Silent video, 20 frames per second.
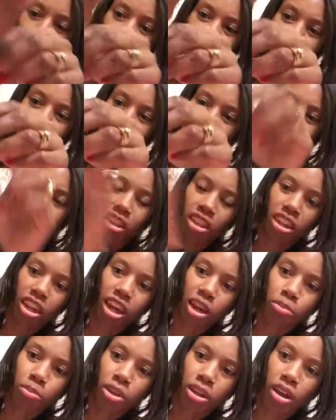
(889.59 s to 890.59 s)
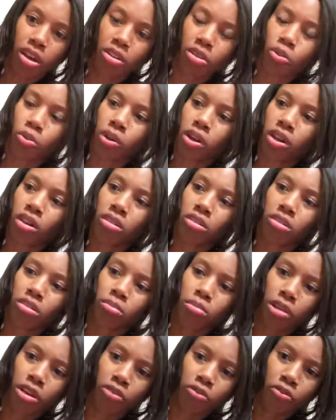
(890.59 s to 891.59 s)
fit and not be all the way up
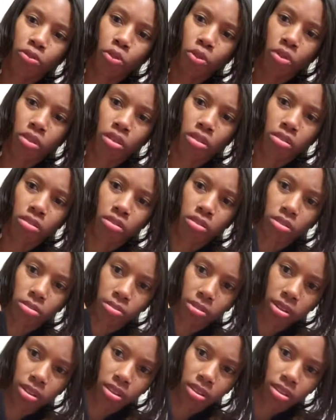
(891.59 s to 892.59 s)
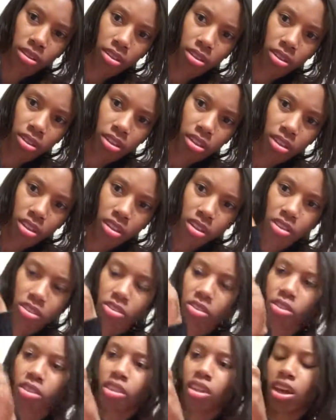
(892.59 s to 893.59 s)
my forearm
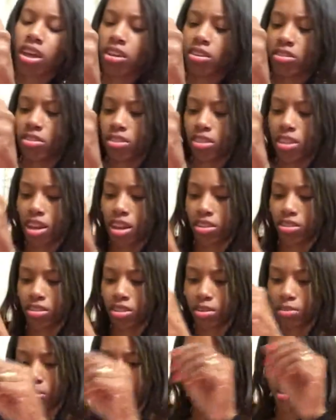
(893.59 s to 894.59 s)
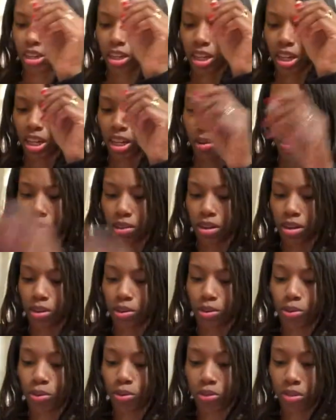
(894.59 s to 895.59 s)
so that is nice and I'm going to keep
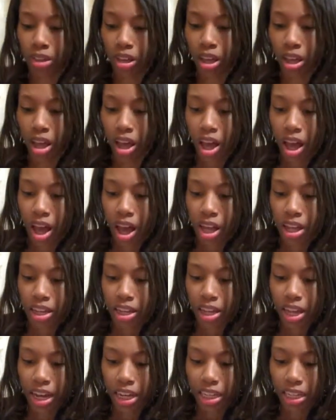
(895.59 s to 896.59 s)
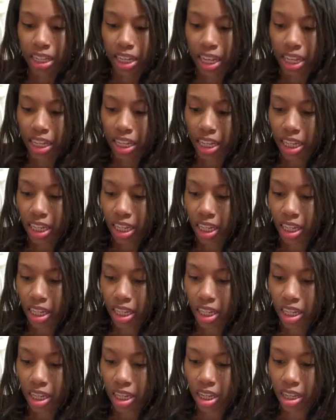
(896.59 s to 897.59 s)
those now
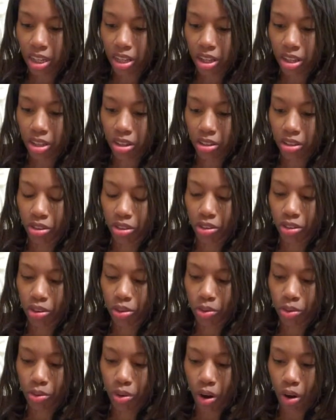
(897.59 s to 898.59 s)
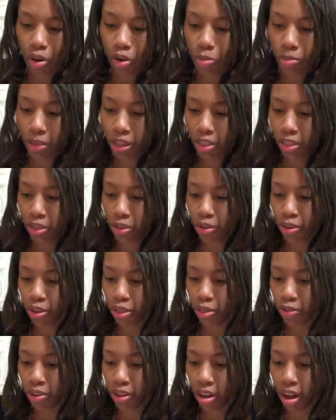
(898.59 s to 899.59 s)
Nadine do owe me
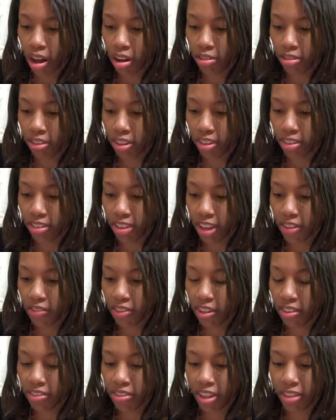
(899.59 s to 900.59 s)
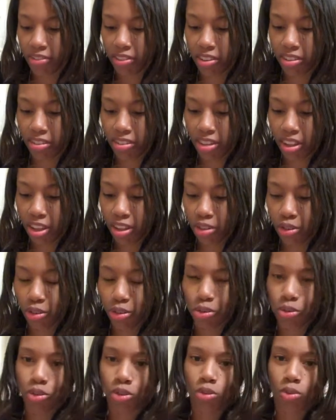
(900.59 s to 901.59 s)
$33.77
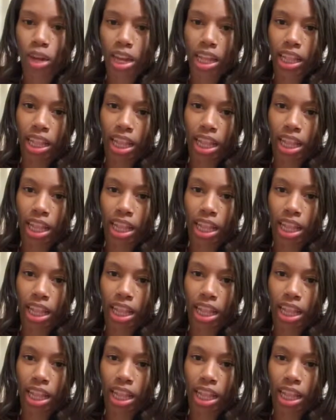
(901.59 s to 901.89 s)
due to a